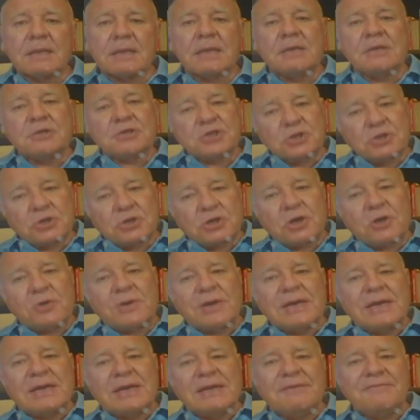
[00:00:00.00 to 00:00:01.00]
then you should
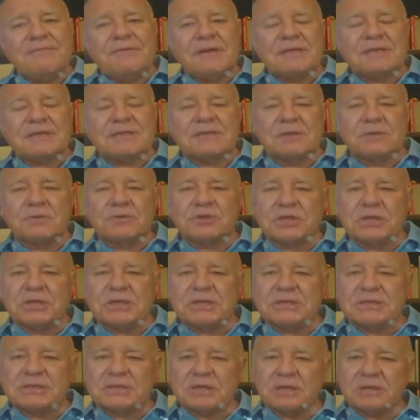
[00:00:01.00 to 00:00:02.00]
go and live in a
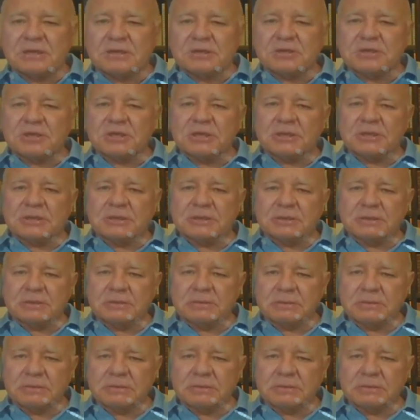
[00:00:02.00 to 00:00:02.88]
socialist country.